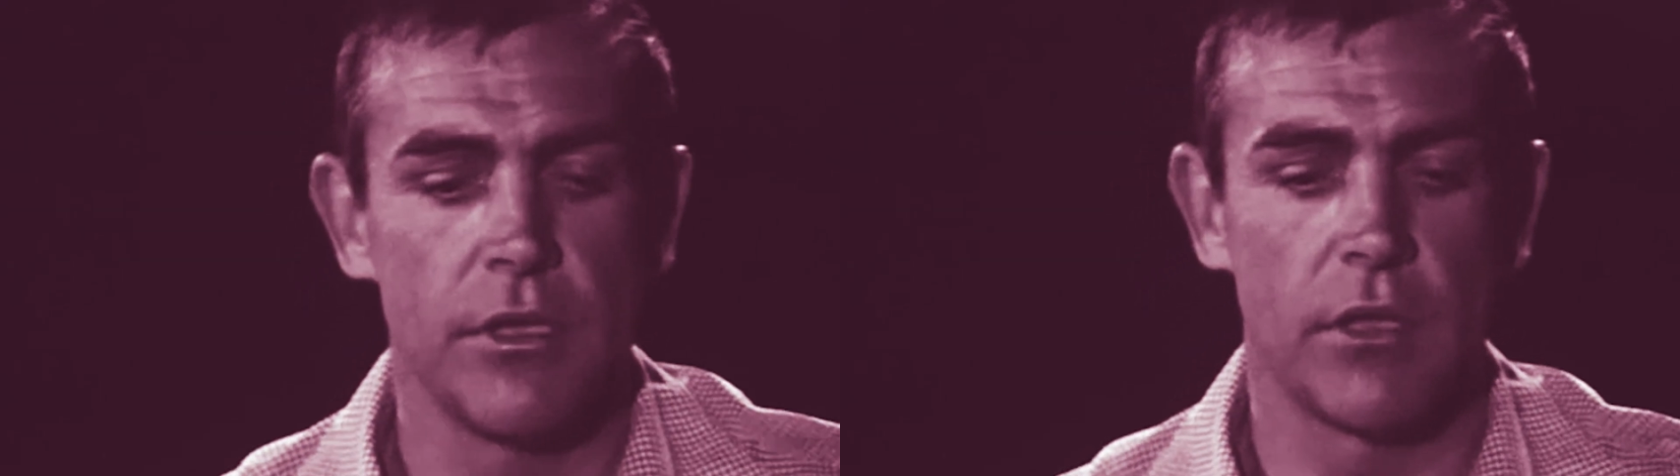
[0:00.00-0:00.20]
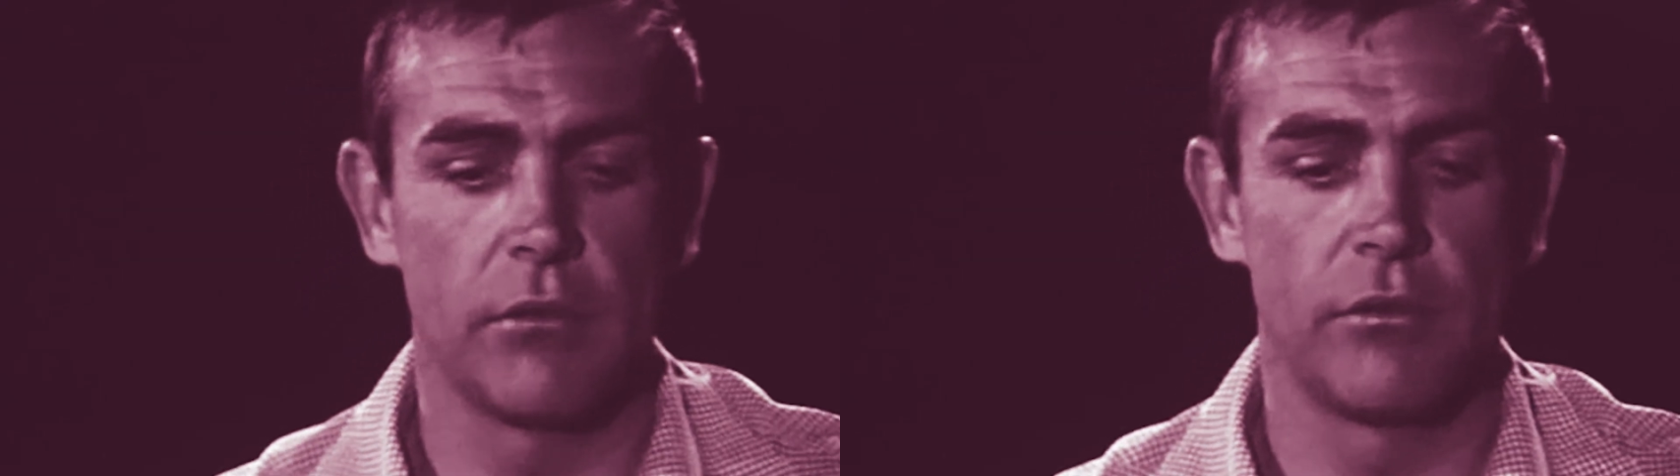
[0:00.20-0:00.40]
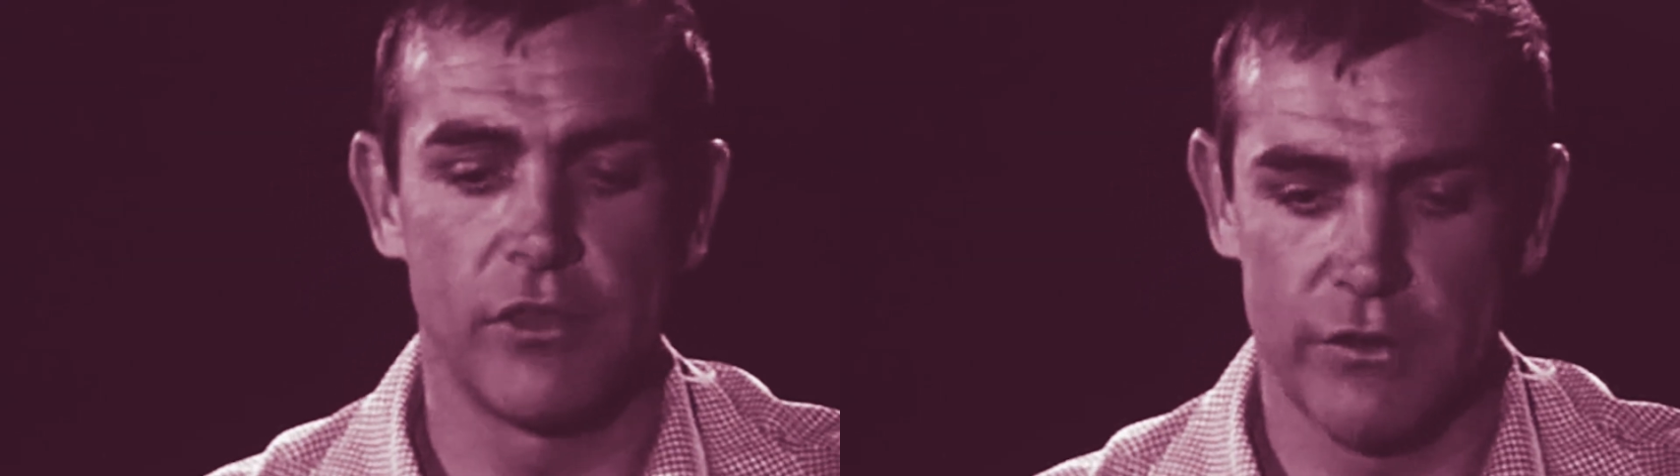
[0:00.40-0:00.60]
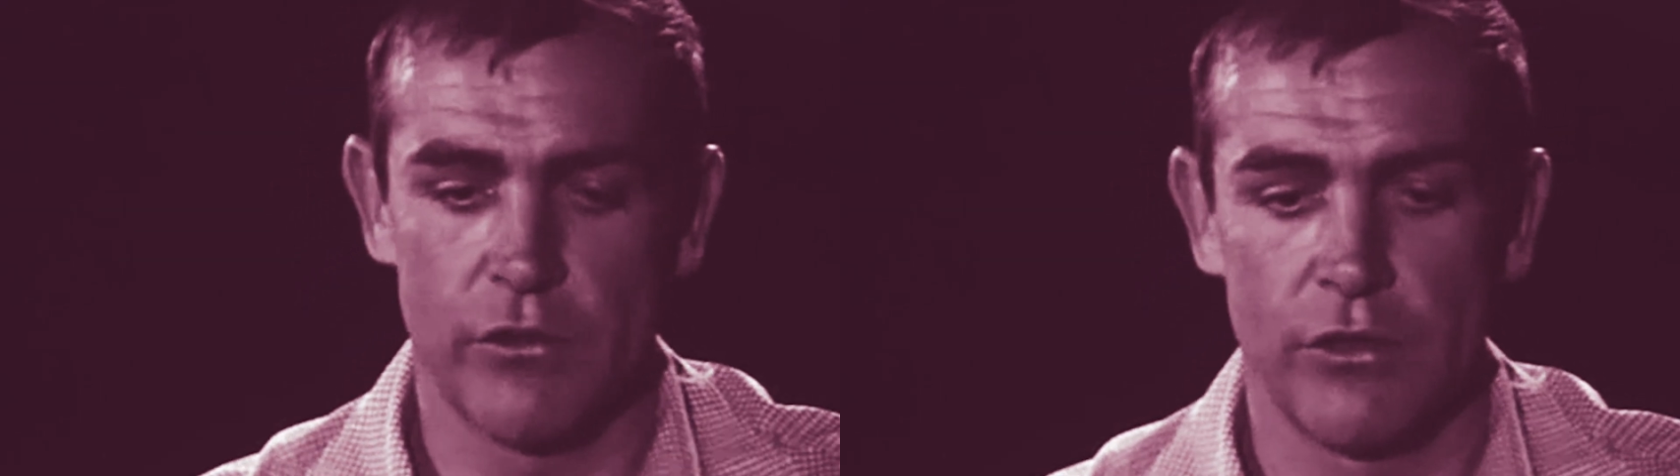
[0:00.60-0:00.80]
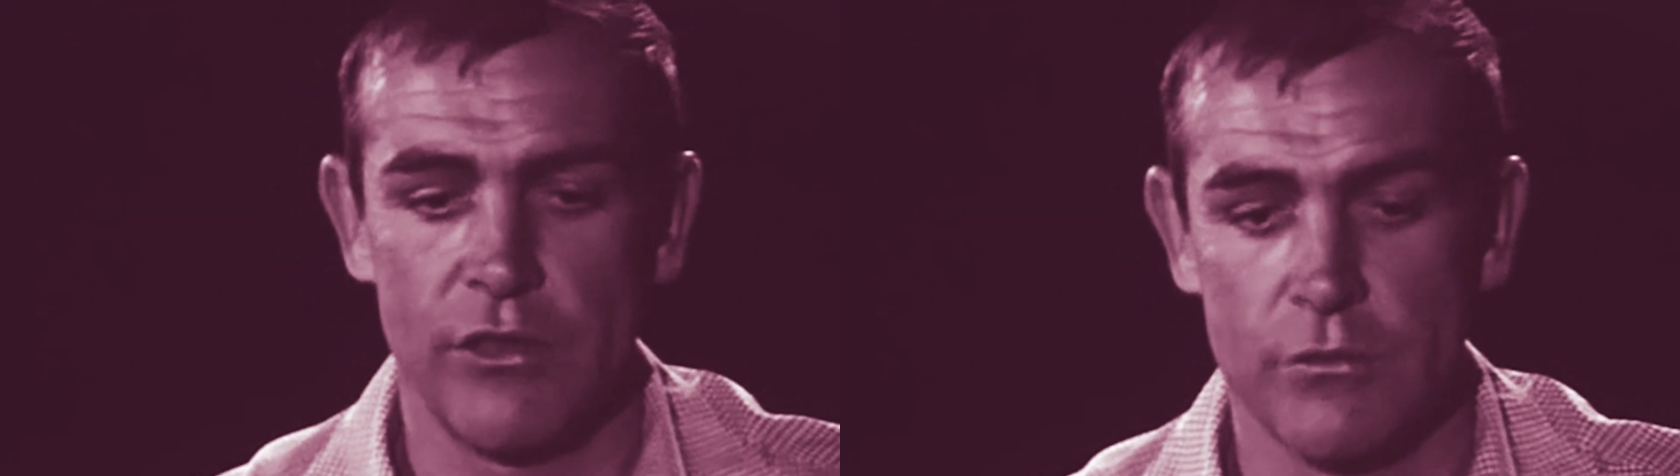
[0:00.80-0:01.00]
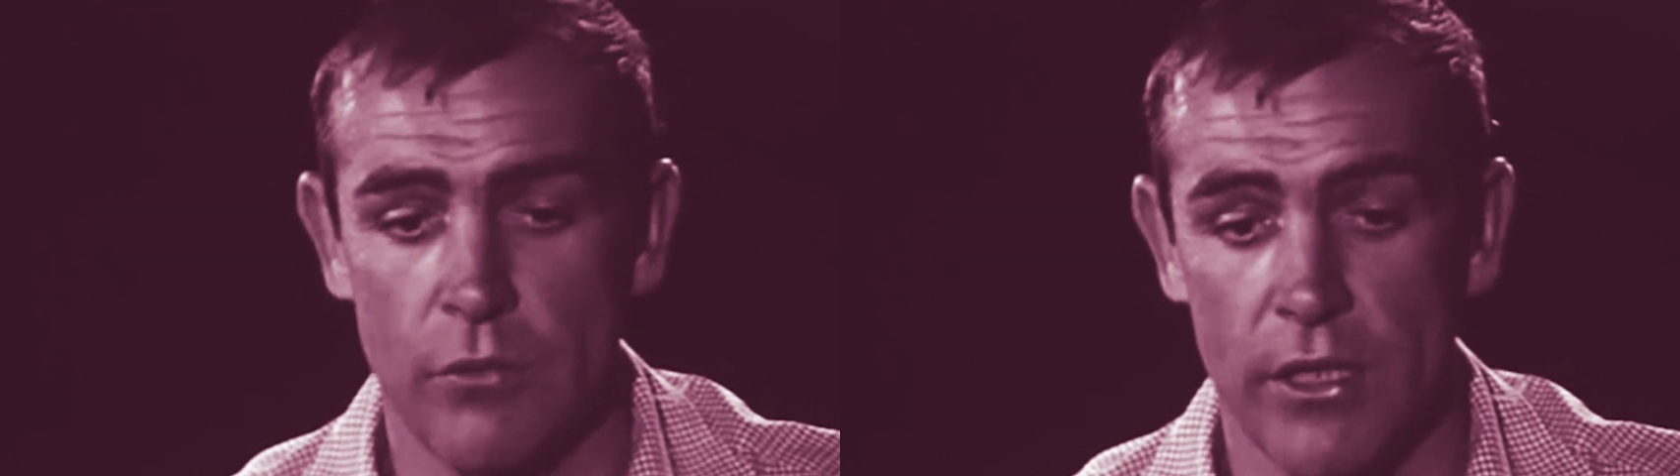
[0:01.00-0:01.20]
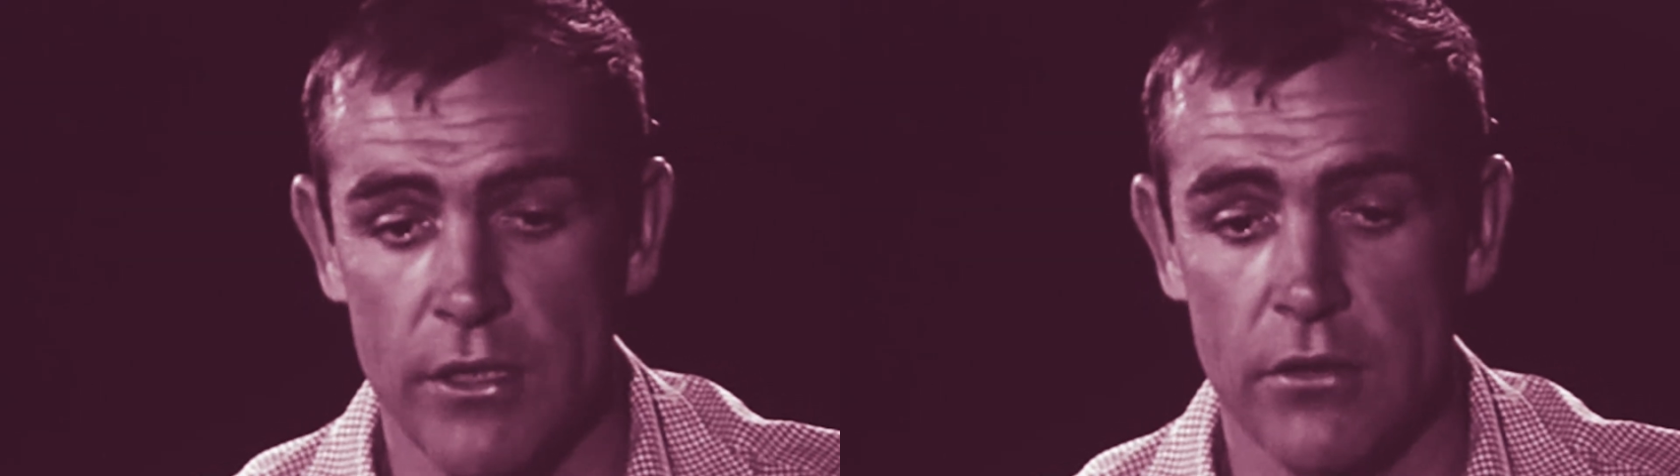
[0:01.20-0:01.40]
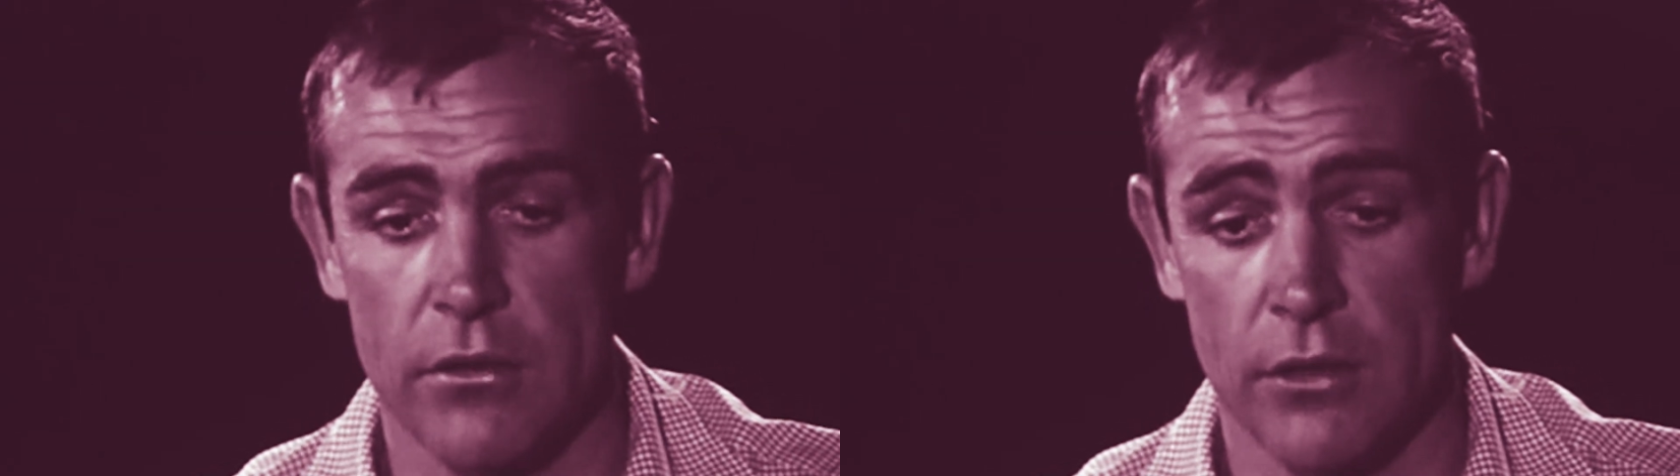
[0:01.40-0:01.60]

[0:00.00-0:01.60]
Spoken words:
career was taking off.